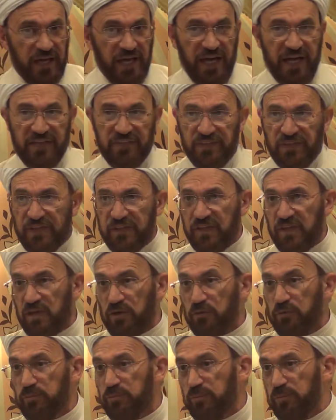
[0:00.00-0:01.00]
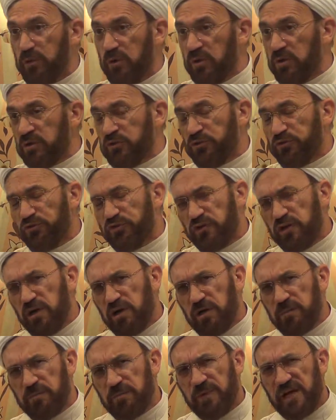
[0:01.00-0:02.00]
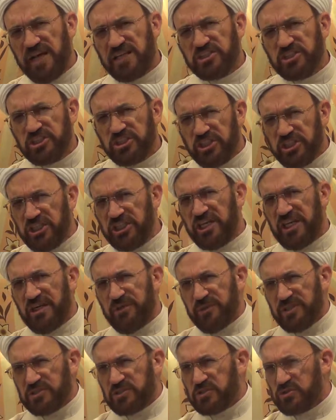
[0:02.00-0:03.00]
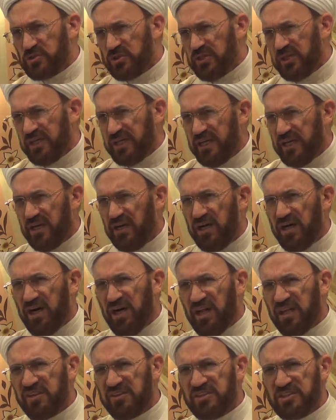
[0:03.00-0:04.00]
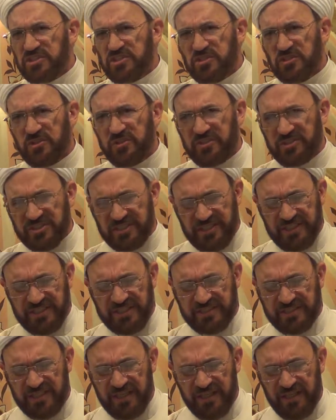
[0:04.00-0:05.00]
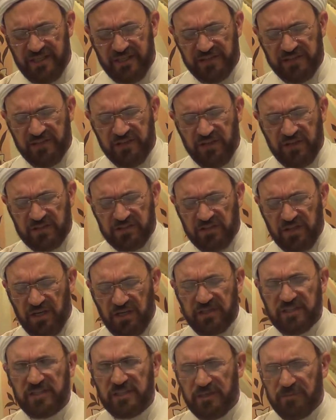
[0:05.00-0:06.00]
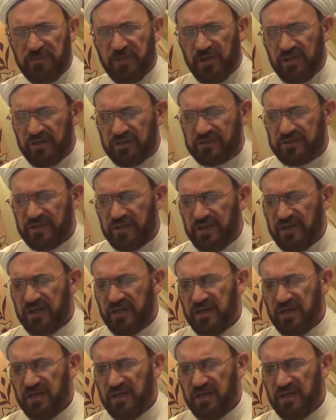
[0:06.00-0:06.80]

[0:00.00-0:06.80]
And these are both from al-Shi'a wa al-Sunnah, all the sources. They are talking about